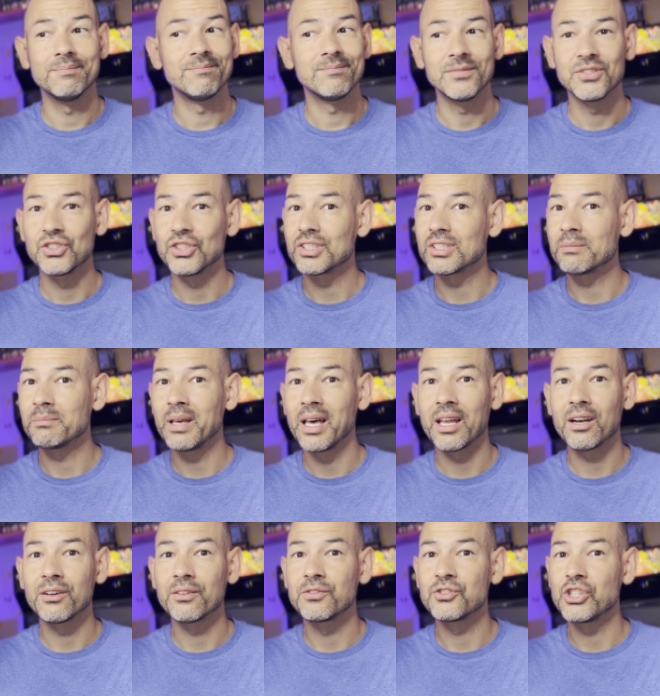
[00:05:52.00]
just a
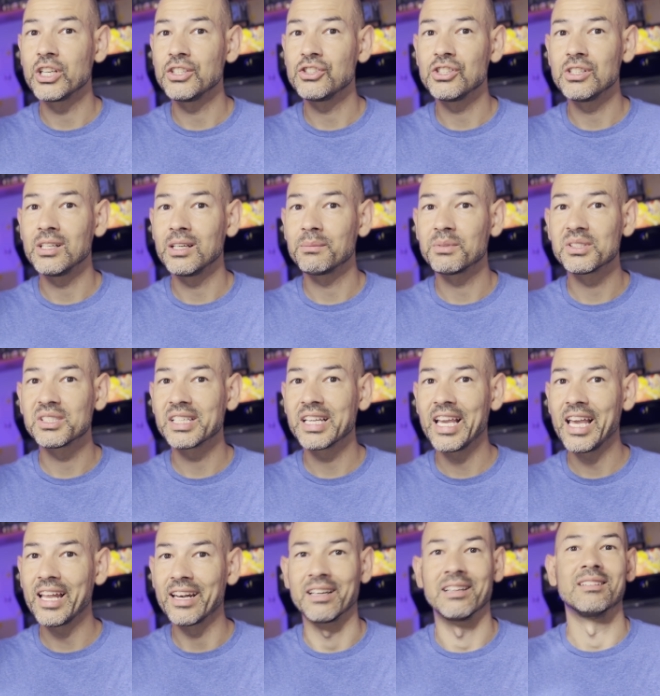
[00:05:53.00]
matter of changing numbers
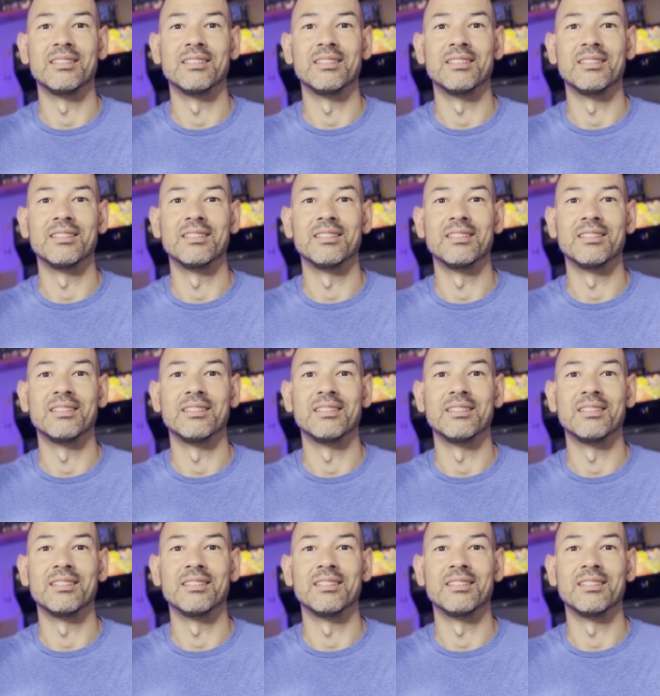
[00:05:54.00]
again.